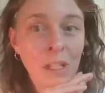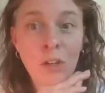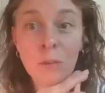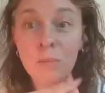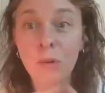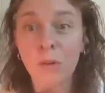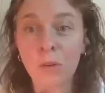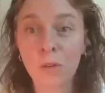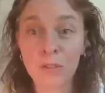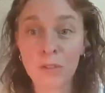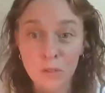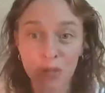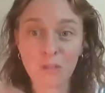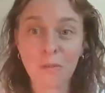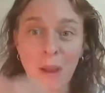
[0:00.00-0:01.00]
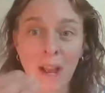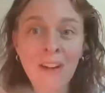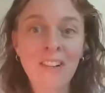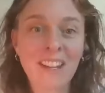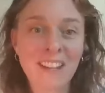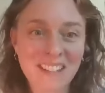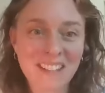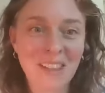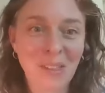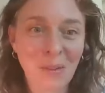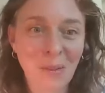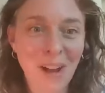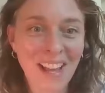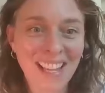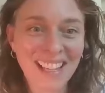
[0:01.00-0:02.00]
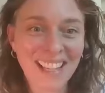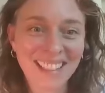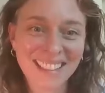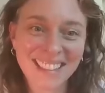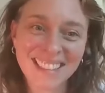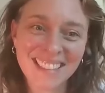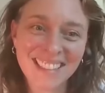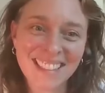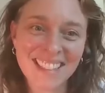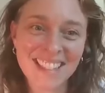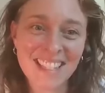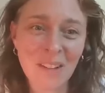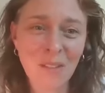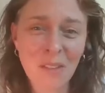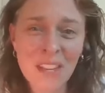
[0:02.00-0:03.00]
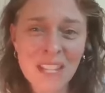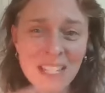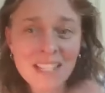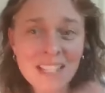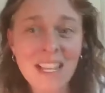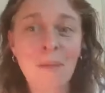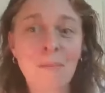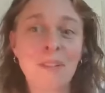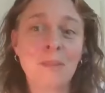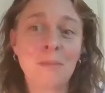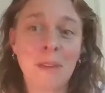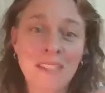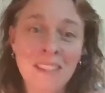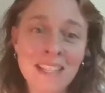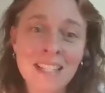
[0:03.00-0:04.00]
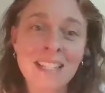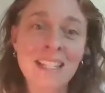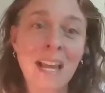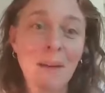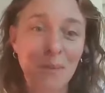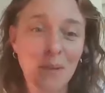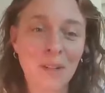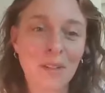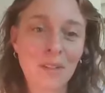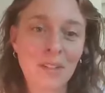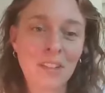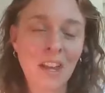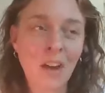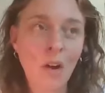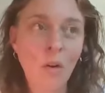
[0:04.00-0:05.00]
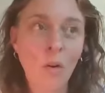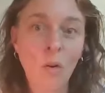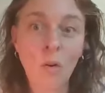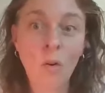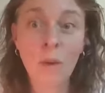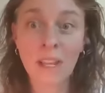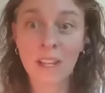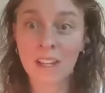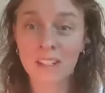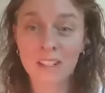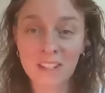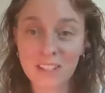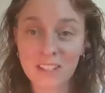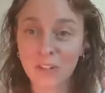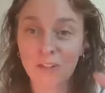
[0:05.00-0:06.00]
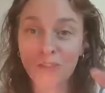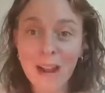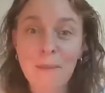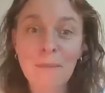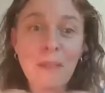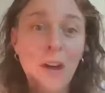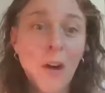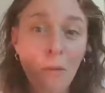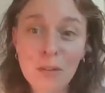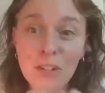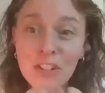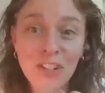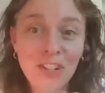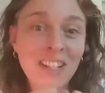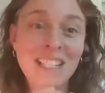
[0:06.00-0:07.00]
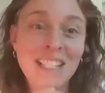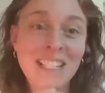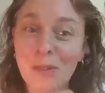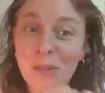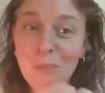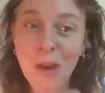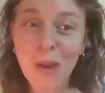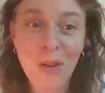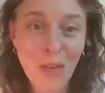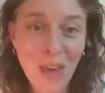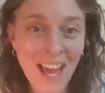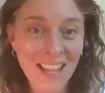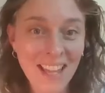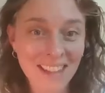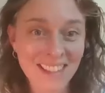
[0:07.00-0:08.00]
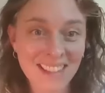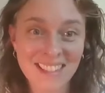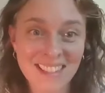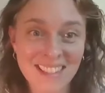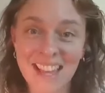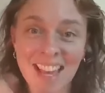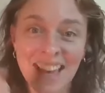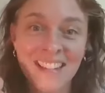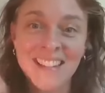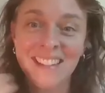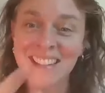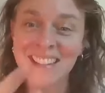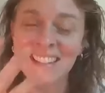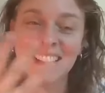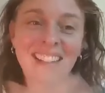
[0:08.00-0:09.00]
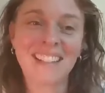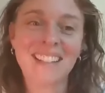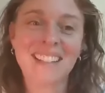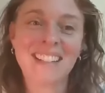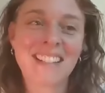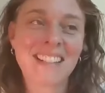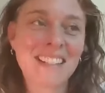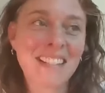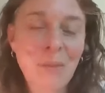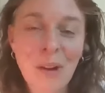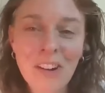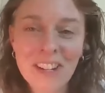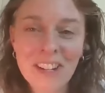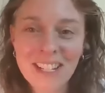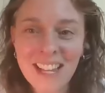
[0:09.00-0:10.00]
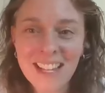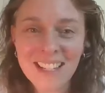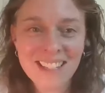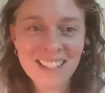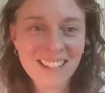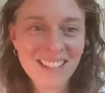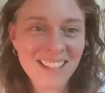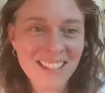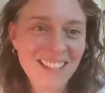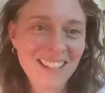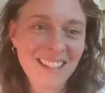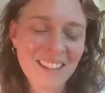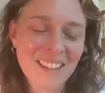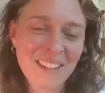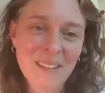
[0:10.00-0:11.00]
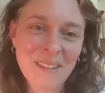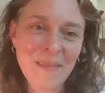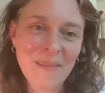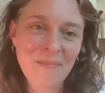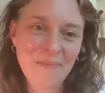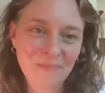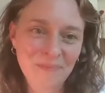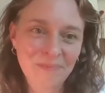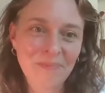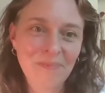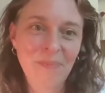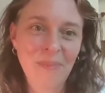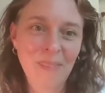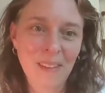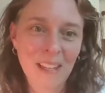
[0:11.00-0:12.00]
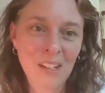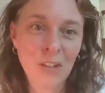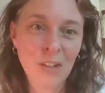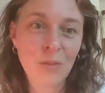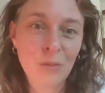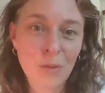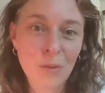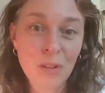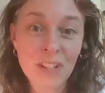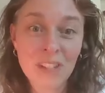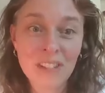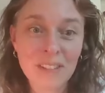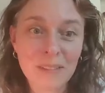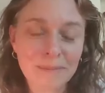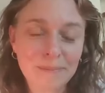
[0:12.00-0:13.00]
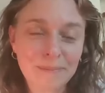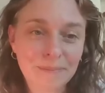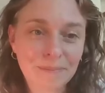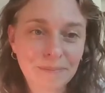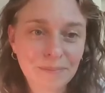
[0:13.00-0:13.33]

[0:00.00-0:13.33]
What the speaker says: we could put all sorts of barriers in the way and say, well, this has happened to me and this has happened. Or we can just grab that opportunity with both hands and see where it takes us and look forwards.